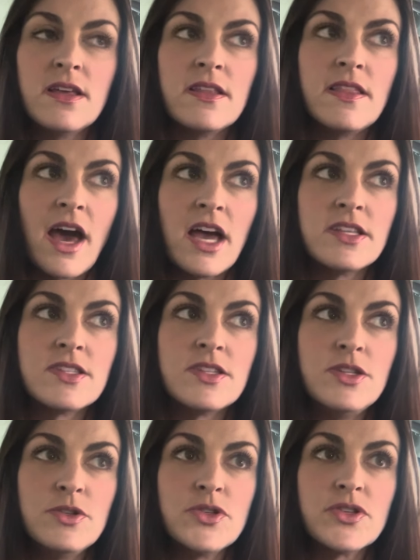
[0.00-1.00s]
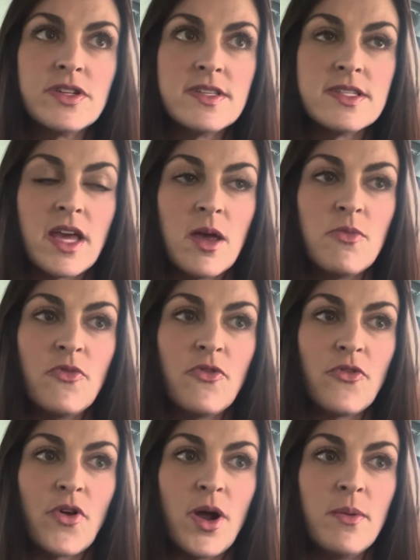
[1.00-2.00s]
That's usually stemmed
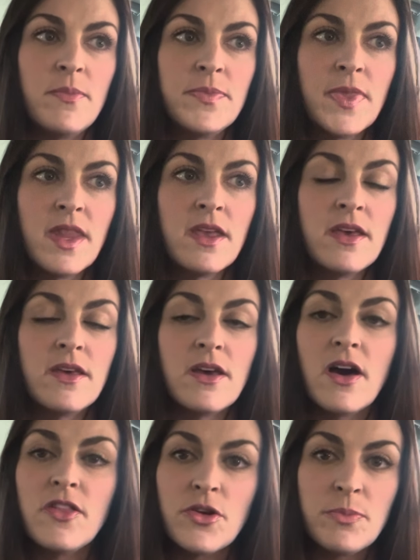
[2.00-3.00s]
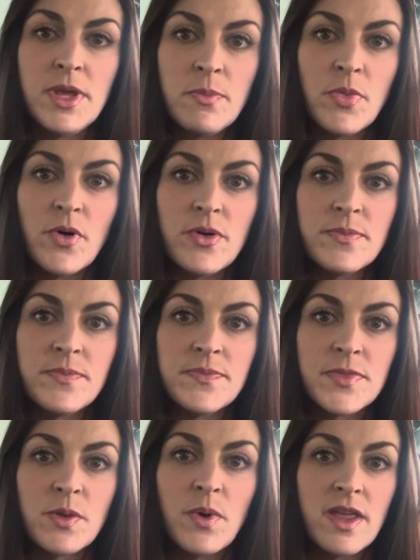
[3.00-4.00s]
from other people
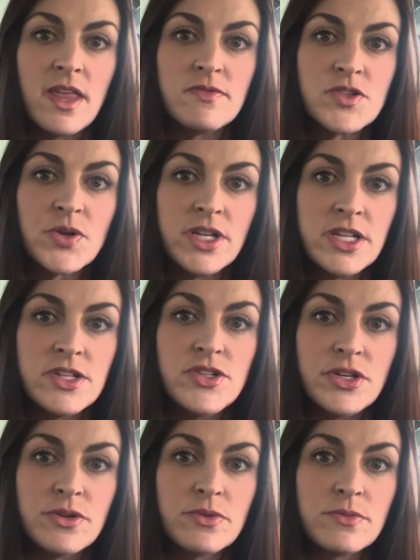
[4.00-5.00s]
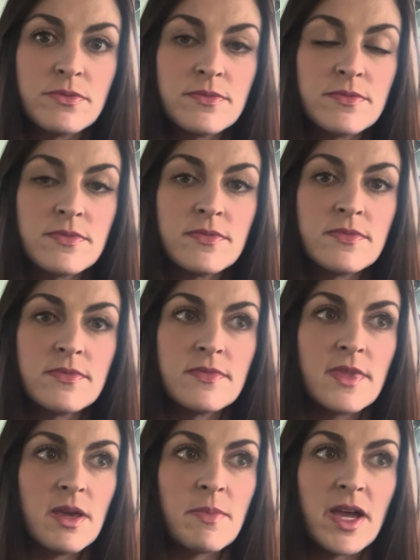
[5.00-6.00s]
and the way they've treated you.
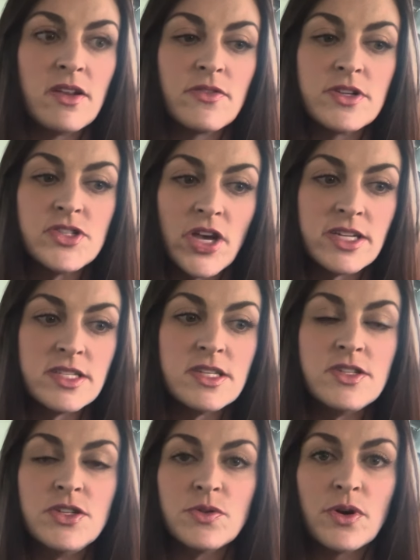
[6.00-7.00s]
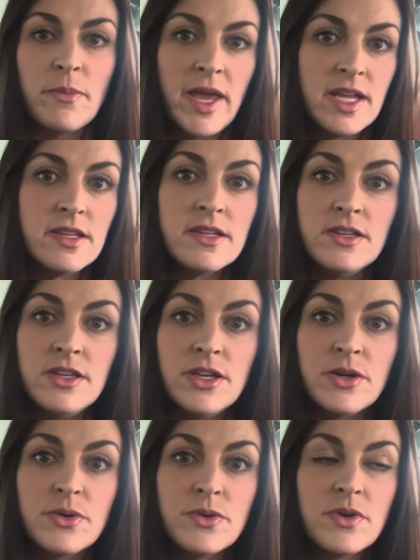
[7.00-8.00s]
They might have rejected you or abandoned
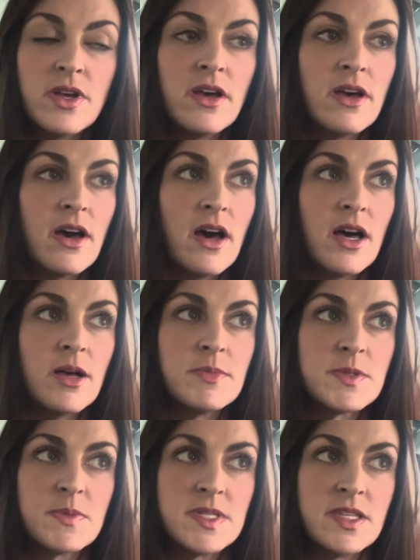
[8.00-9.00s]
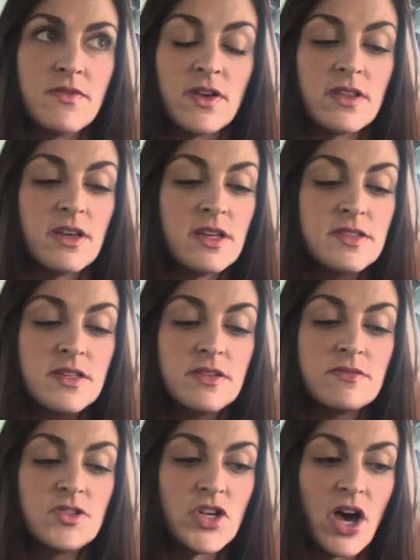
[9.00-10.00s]
you, specifically as a
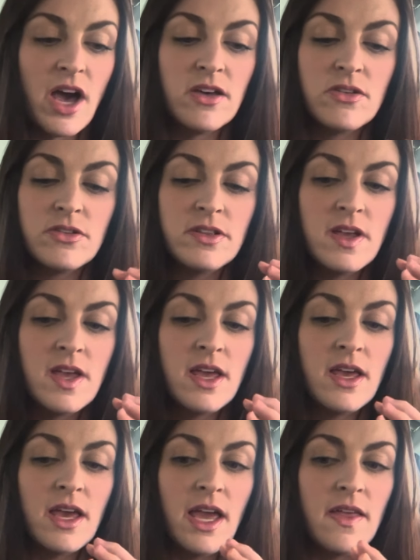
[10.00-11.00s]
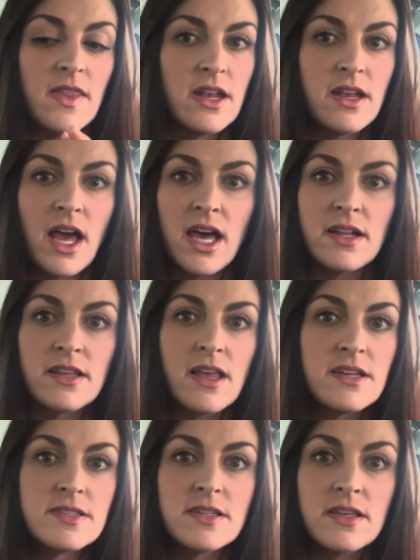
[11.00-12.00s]
child and then an
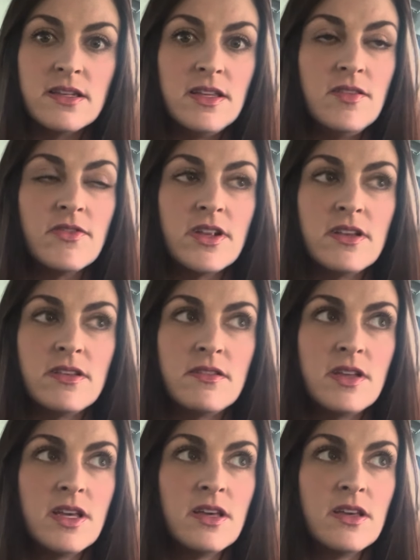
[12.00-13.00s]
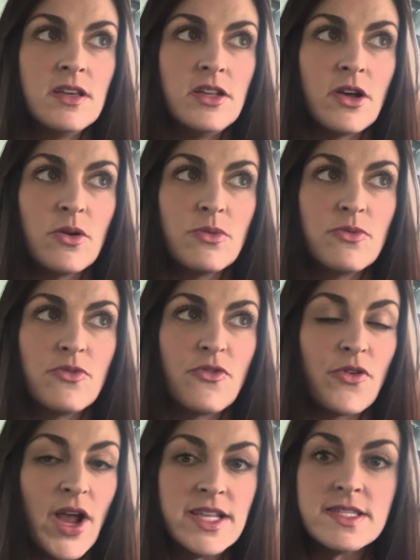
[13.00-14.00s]
adolescent, and even,
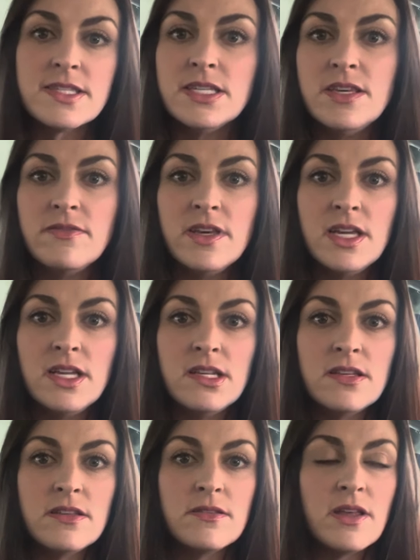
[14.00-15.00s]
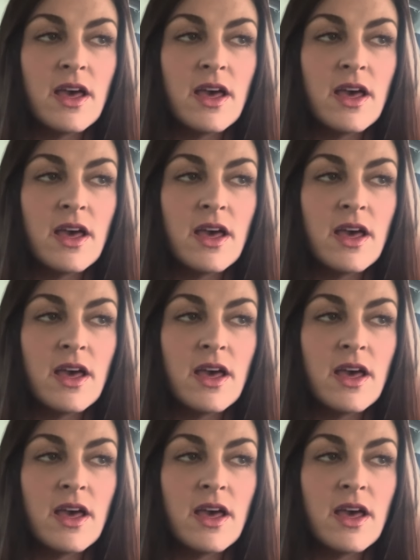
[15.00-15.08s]
friends leaving,